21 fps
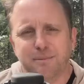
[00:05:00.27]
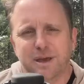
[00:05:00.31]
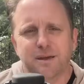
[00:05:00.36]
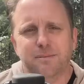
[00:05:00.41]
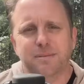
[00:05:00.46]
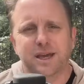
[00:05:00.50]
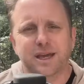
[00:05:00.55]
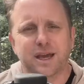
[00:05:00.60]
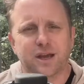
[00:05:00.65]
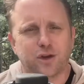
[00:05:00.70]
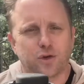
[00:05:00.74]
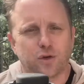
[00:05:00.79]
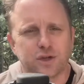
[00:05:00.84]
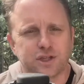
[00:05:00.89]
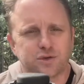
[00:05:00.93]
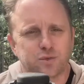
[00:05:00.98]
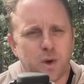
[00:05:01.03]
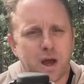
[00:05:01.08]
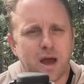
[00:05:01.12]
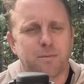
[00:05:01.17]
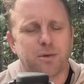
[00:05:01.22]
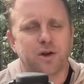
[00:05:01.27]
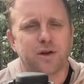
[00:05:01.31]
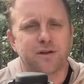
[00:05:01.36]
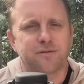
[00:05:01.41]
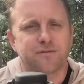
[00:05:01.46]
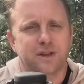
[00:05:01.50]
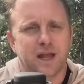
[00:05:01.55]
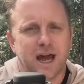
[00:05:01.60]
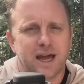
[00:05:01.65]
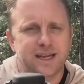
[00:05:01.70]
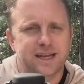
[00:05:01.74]
Bibby and Chris Webber and
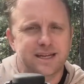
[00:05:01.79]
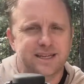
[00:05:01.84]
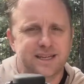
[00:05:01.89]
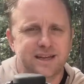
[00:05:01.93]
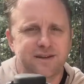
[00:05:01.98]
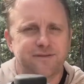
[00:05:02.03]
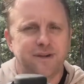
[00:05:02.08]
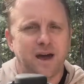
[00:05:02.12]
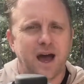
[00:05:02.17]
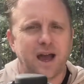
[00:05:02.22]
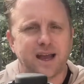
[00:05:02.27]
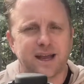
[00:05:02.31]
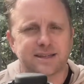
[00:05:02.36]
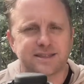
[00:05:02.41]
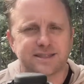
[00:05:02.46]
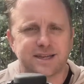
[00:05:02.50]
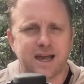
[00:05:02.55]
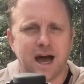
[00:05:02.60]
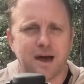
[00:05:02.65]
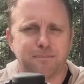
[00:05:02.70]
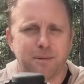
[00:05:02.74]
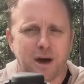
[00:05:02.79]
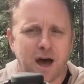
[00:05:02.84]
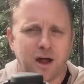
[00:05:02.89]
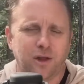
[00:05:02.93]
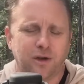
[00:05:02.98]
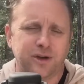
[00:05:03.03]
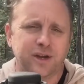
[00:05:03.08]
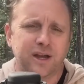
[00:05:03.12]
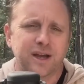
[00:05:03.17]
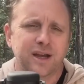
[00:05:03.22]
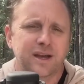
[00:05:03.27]
Vladdy Divac and Scott
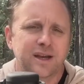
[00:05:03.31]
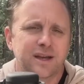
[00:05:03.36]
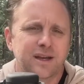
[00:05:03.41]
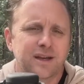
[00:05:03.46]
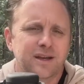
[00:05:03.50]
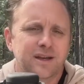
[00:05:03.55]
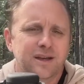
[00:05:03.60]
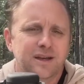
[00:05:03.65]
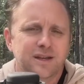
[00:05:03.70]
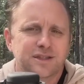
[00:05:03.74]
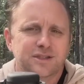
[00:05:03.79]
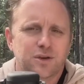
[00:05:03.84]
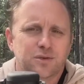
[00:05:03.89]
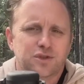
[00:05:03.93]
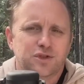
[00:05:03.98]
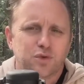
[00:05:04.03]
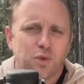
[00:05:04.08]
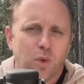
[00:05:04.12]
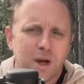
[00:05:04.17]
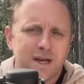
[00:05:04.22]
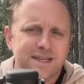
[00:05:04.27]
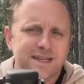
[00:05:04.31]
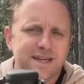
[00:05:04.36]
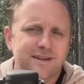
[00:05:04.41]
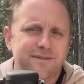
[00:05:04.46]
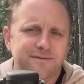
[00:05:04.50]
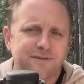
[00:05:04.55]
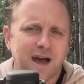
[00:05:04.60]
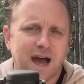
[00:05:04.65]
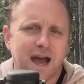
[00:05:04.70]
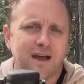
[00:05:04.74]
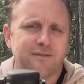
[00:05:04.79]
Pollard. So
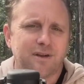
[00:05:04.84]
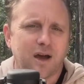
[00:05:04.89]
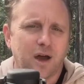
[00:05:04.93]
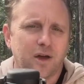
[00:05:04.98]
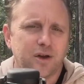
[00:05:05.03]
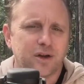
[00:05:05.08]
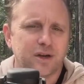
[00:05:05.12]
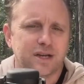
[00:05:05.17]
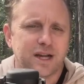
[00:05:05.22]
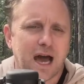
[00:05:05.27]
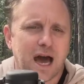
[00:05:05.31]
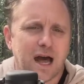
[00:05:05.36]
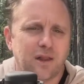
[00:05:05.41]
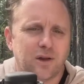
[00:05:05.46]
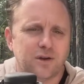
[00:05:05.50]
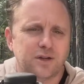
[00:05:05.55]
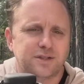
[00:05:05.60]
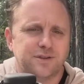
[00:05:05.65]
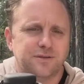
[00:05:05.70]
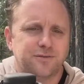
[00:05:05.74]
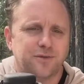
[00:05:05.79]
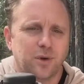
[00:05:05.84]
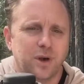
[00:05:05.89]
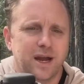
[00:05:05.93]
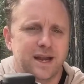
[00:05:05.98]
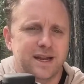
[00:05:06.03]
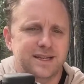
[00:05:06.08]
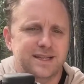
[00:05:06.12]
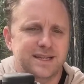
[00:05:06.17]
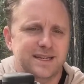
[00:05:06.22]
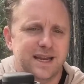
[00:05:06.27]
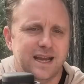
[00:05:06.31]
$2,500 for
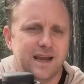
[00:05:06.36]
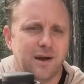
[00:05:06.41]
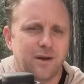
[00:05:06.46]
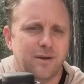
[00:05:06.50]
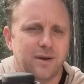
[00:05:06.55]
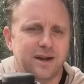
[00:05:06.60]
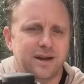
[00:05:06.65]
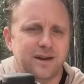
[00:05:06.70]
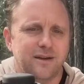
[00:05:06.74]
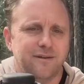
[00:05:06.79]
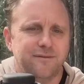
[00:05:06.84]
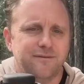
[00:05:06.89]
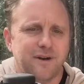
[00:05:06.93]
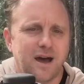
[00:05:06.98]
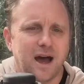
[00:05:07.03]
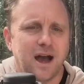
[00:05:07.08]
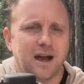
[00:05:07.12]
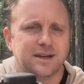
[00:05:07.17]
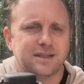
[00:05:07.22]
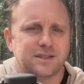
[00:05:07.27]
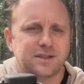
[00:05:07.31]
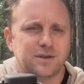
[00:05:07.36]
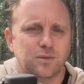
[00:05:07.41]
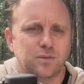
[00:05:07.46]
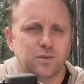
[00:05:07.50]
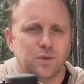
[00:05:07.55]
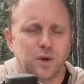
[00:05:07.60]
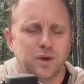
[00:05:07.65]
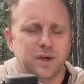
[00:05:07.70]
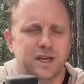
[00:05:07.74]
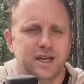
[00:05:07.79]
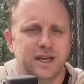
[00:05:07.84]
a De'Aaron Fox
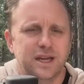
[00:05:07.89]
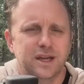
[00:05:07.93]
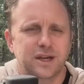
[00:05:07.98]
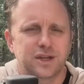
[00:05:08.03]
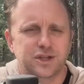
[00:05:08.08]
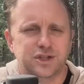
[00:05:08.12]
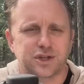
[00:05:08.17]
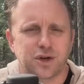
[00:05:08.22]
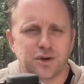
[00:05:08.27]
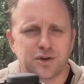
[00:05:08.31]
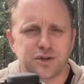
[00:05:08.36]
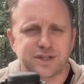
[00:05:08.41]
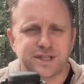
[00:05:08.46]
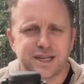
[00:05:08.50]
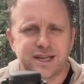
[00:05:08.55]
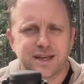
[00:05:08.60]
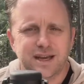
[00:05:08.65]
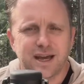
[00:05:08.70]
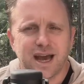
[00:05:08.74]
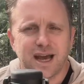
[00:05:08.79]
rookie jersey.